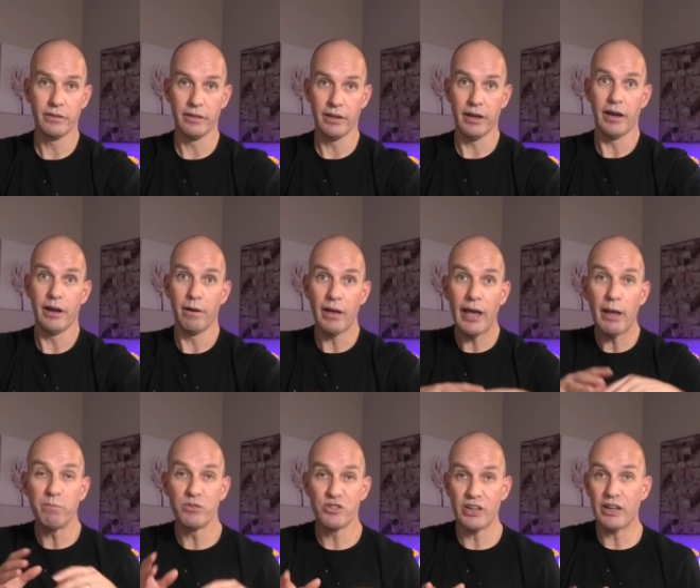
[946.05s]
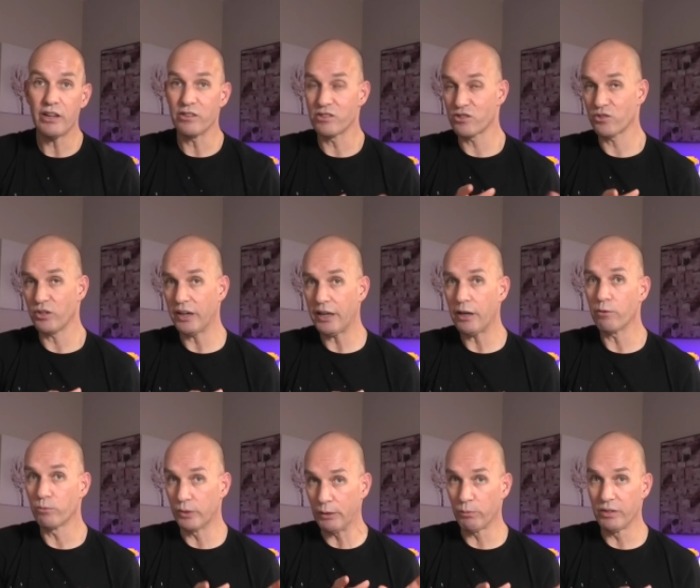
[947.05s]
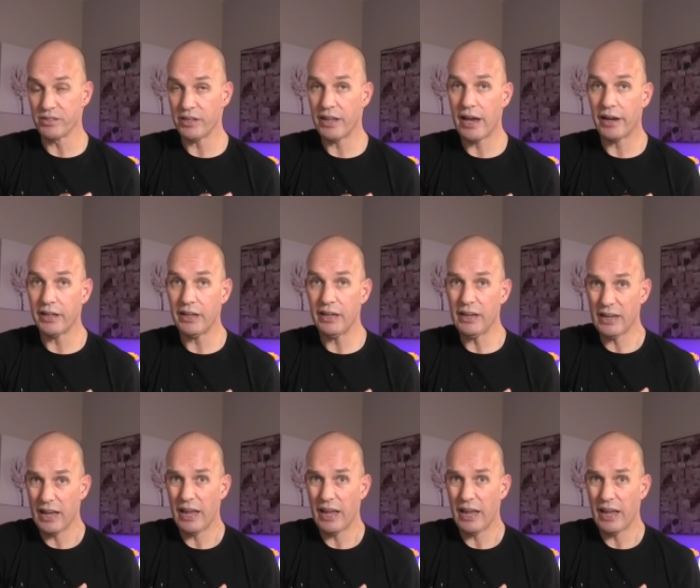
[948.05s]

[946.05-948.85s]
uh, MG Australia really wants it out here,